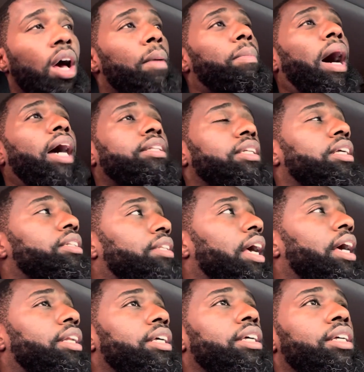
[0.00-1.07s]
But I think
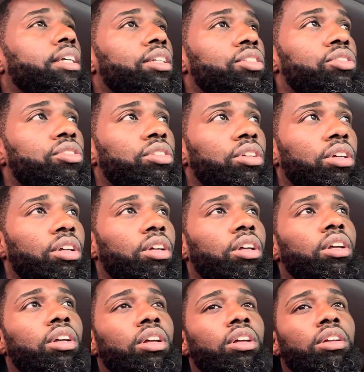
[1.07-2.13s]
that is
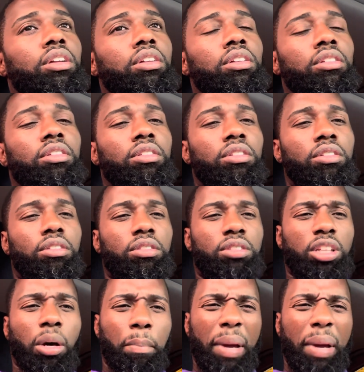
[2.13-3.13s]
the